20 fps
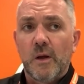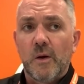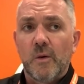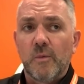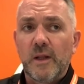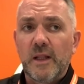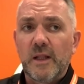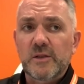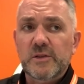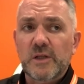
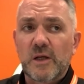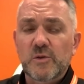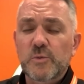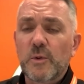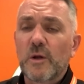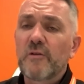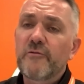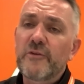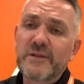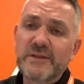Well, I was
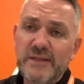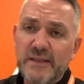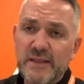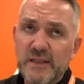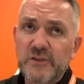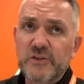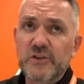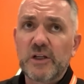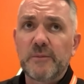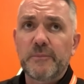working for a
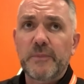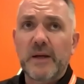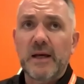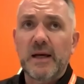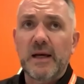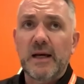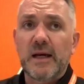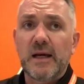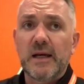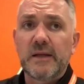dealership,
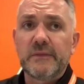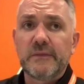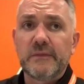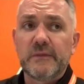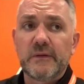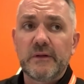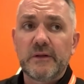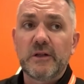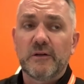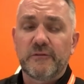
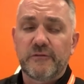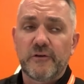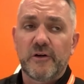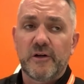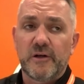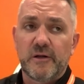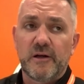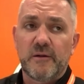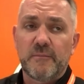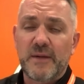and
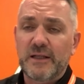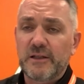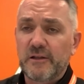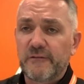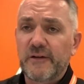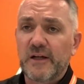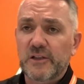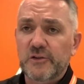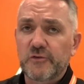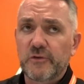for a
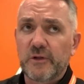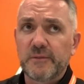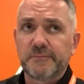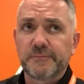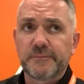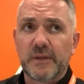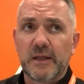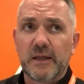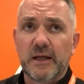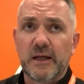manufacturer
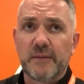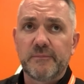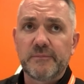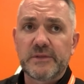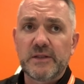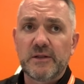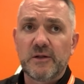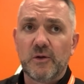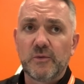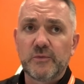
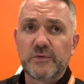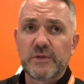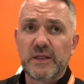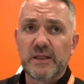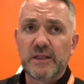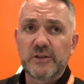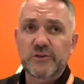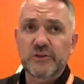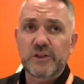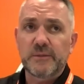owned
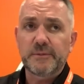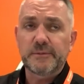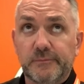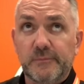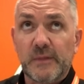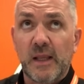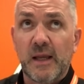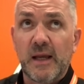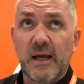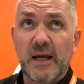dealership,
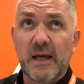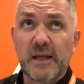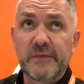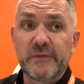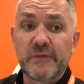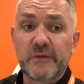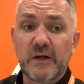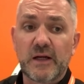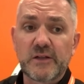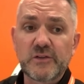
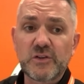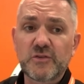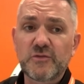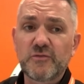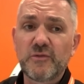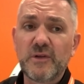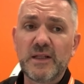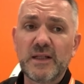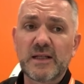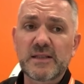and I just
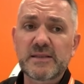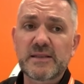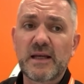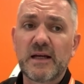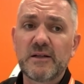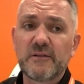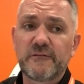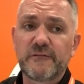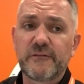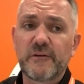realised
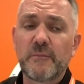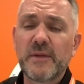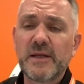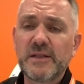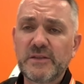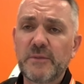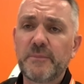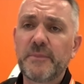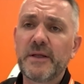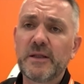that for me
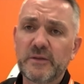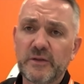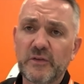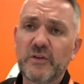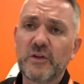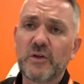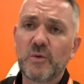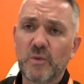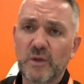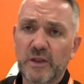to be able to
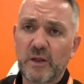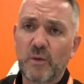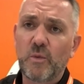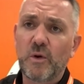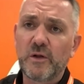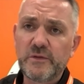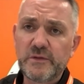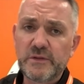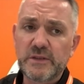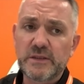do what I
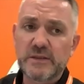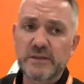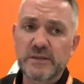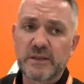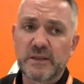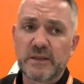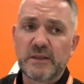wanted,